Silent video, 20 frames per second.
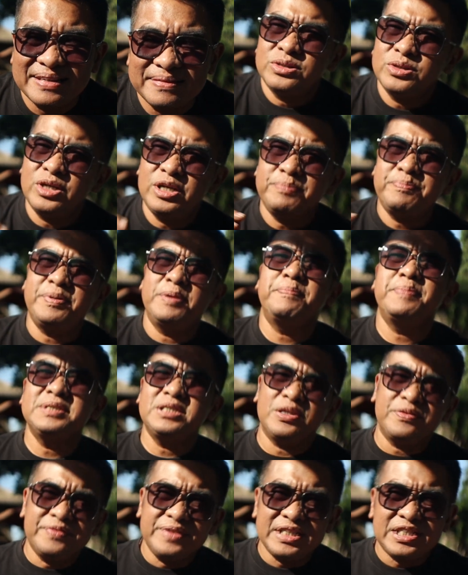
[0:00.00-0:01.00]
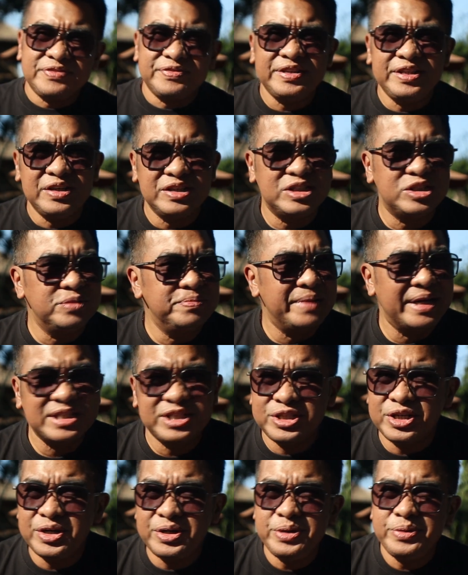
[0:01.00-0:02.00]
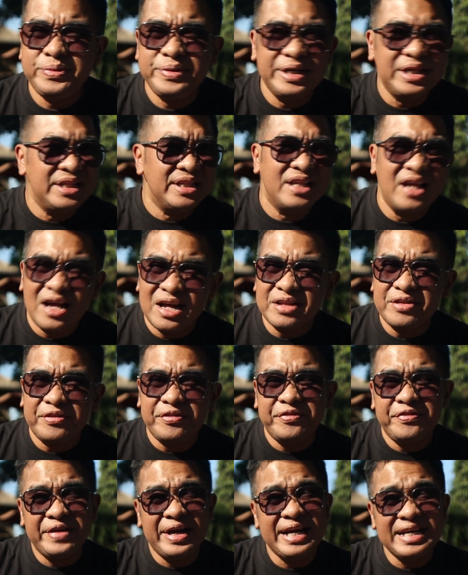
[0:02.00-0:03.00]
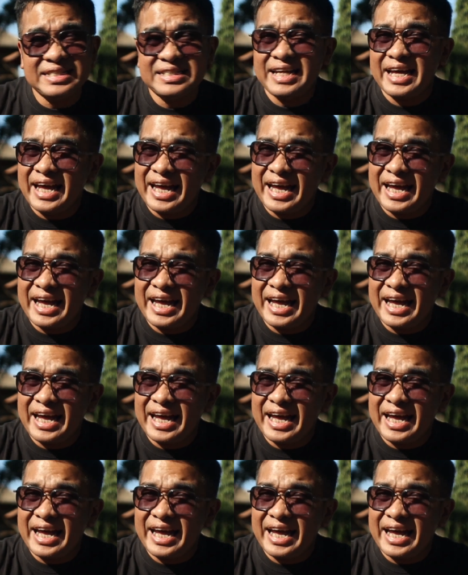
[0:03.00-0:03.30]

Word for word: So the purpose of this video is to make sure you will not face